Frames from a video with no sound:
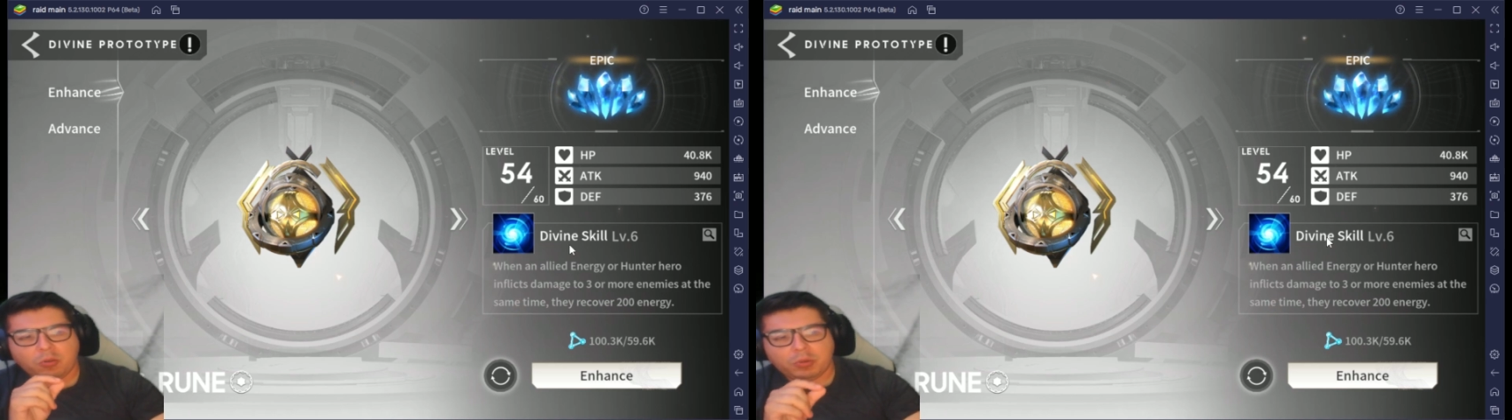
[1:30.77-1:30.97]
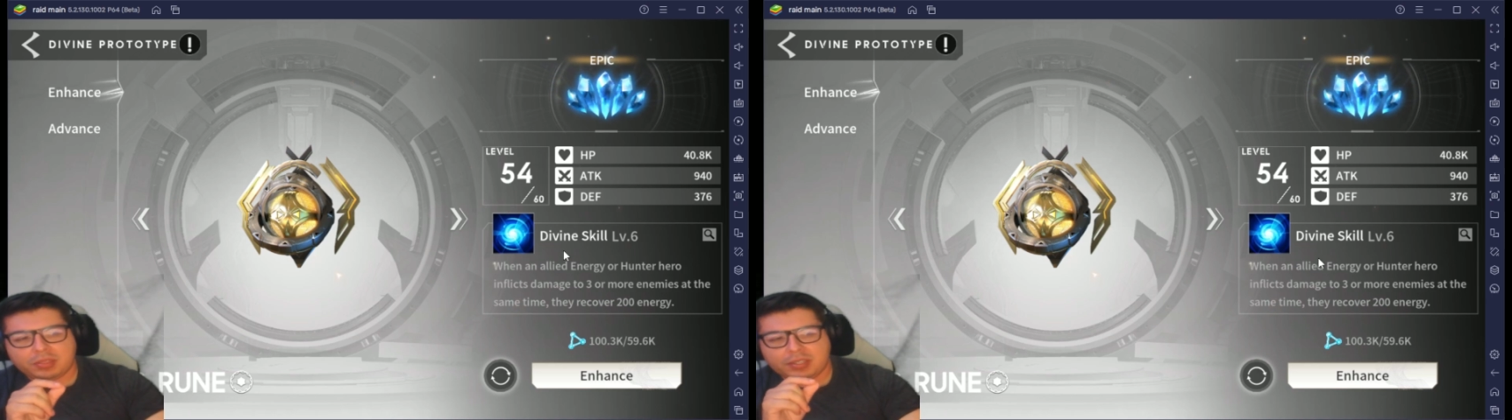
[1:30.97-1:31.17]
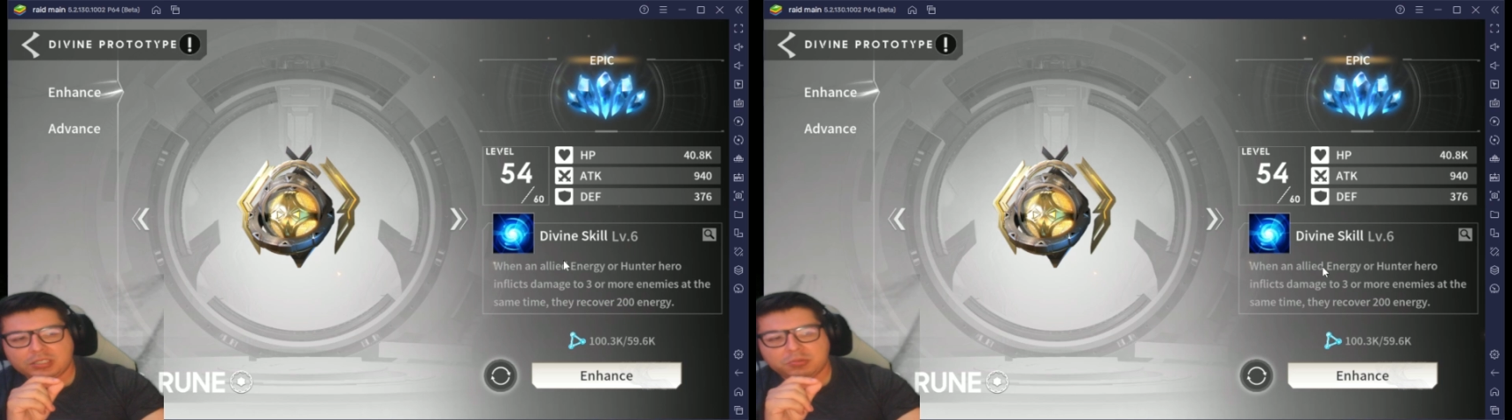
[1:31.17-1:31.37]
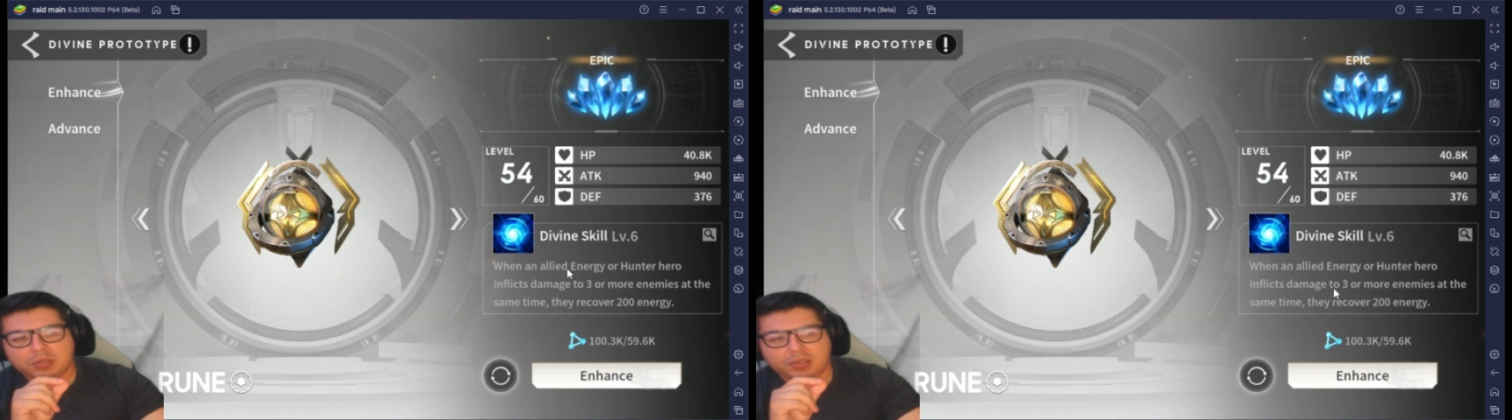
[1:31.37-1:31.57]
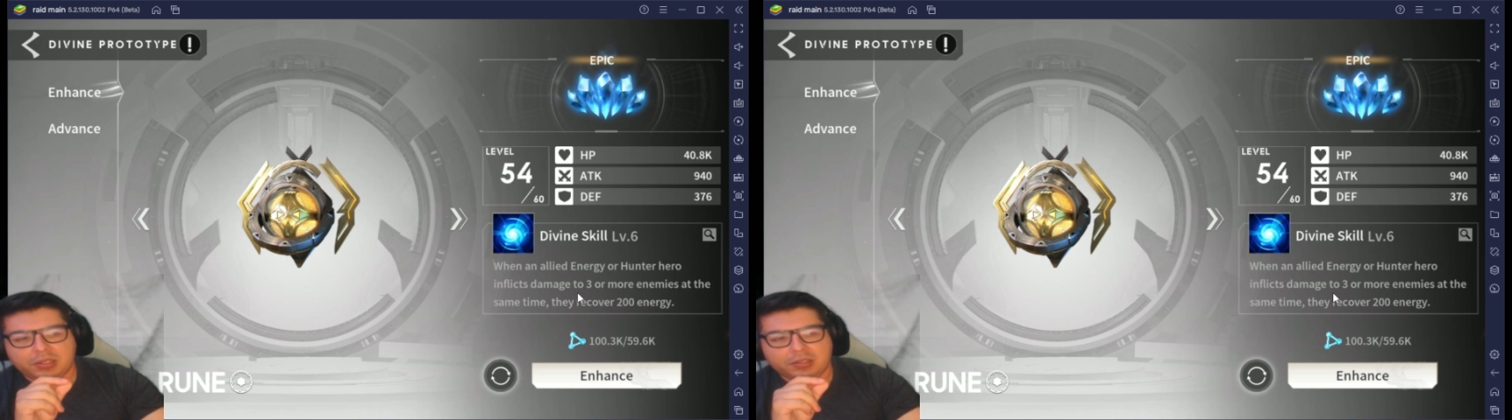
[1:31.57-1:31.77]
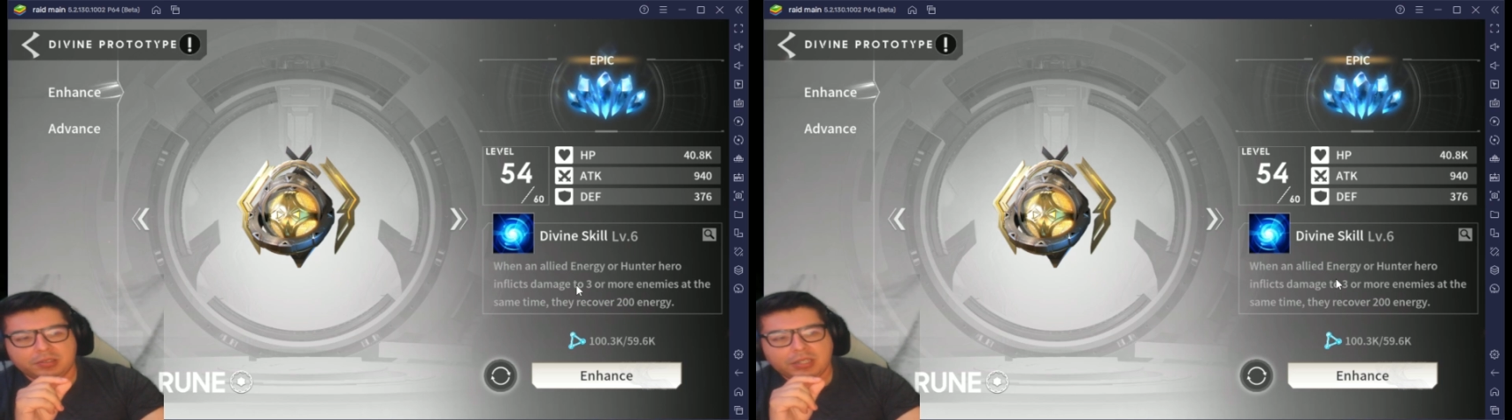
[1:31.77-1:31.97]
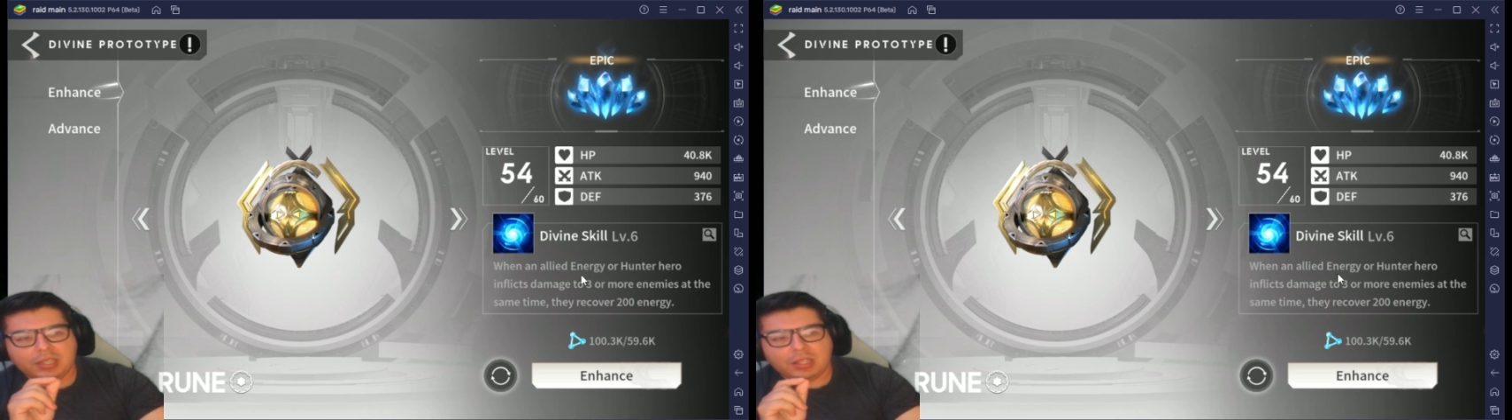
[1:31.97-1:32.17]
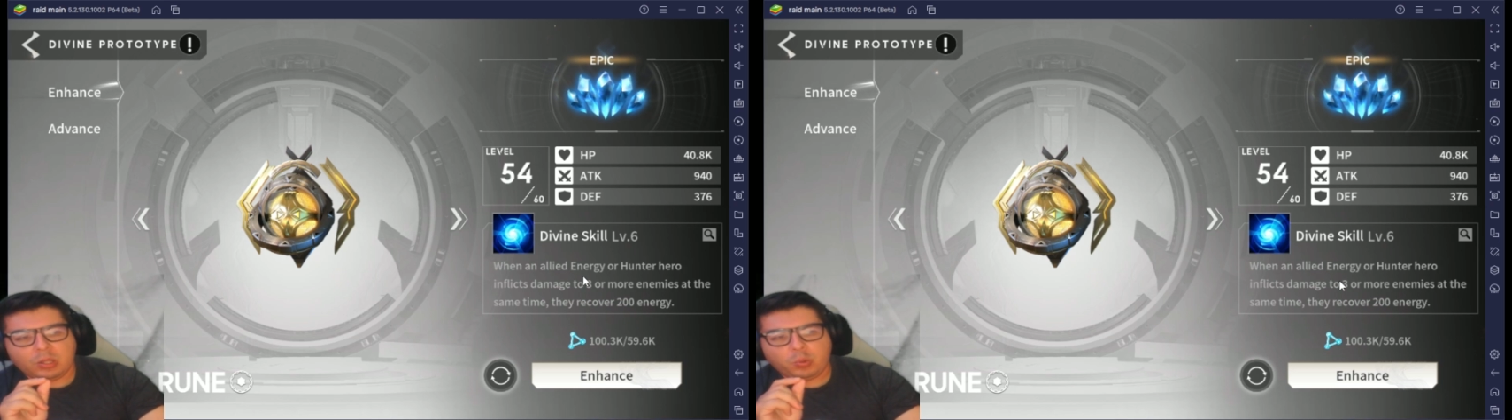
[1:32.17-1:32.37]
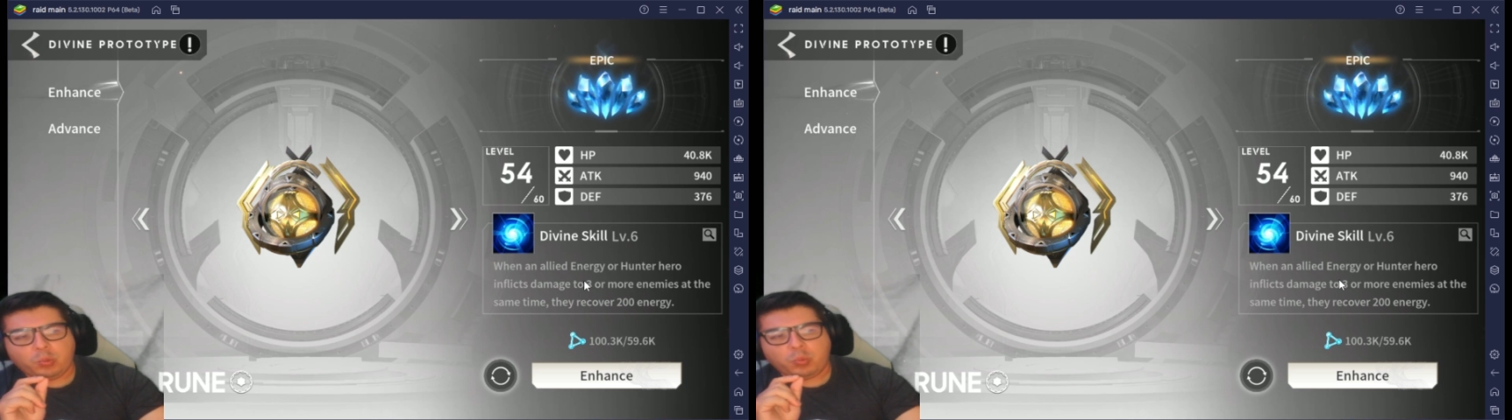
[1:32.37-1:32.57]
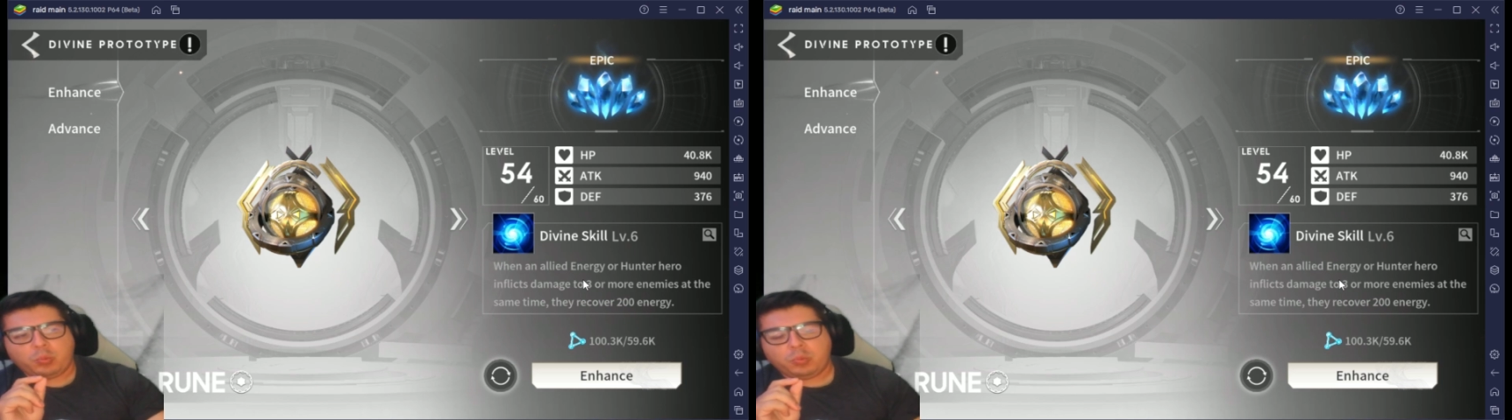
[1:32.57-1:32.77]
With this one though,
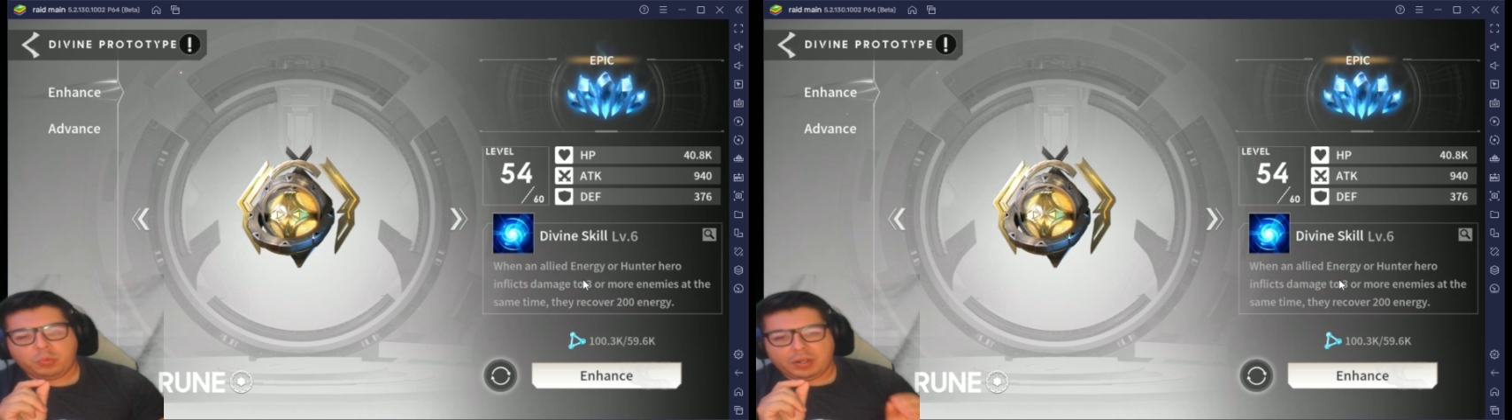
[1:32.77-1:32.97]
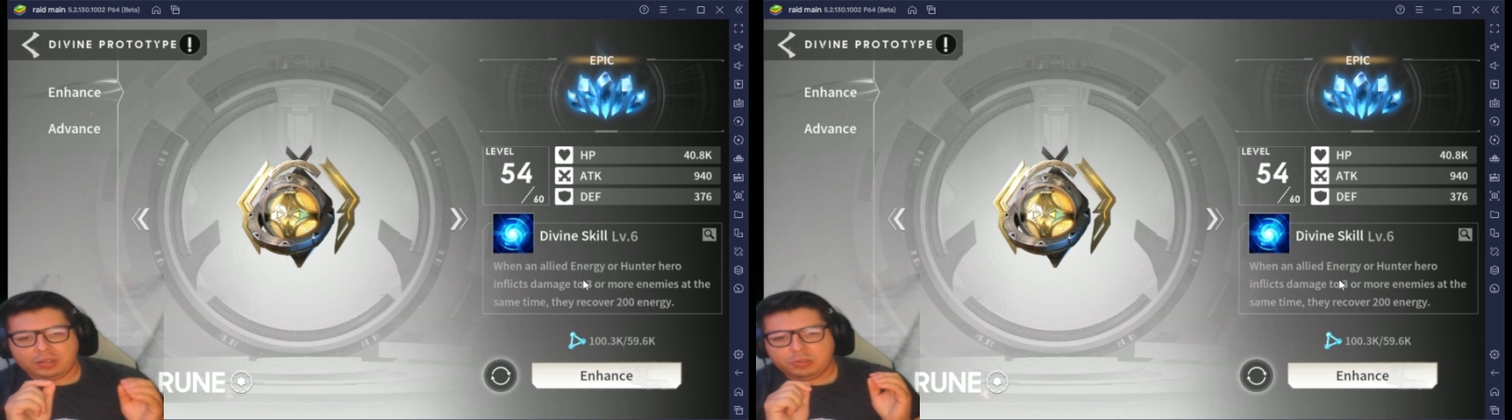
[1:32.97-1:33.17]
when